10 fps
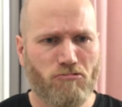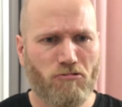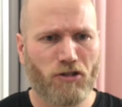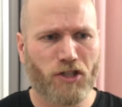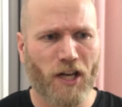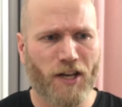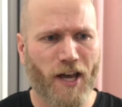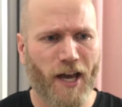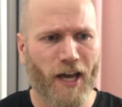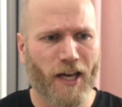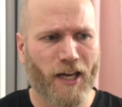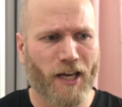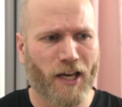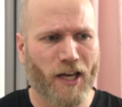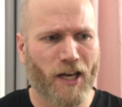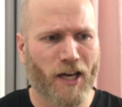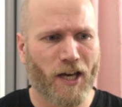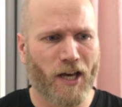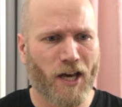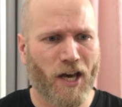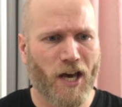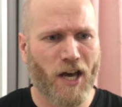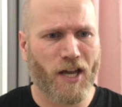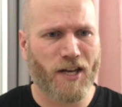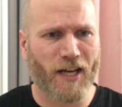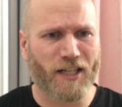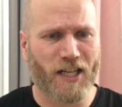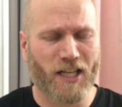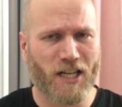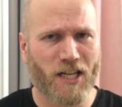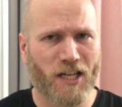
Sunday 19th?